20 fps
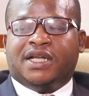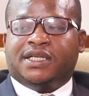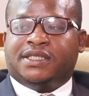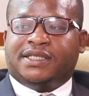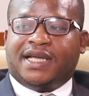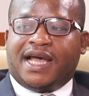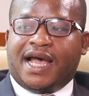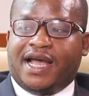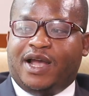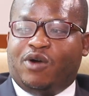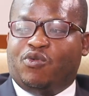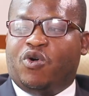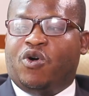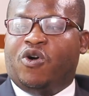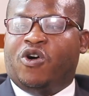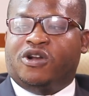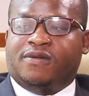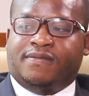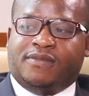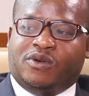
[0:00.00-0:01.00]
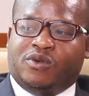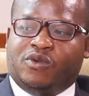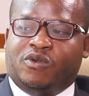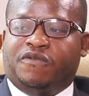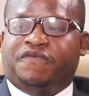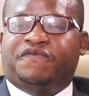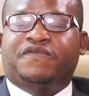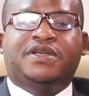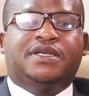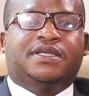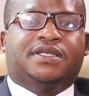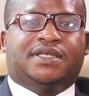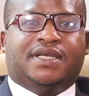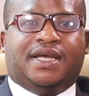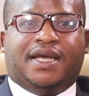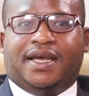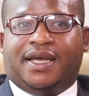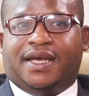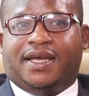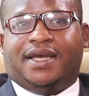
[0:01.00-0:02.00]
Once ewo ho no no fee
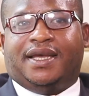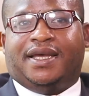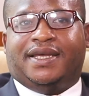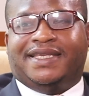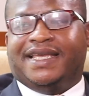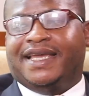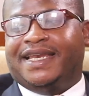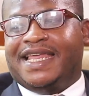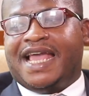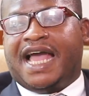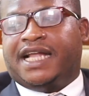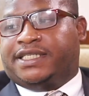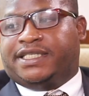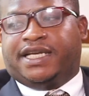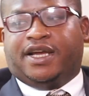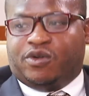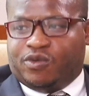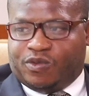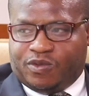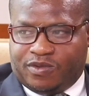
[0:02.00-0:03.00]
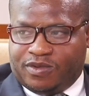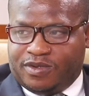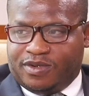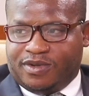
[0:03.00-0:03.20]
say ye de ache no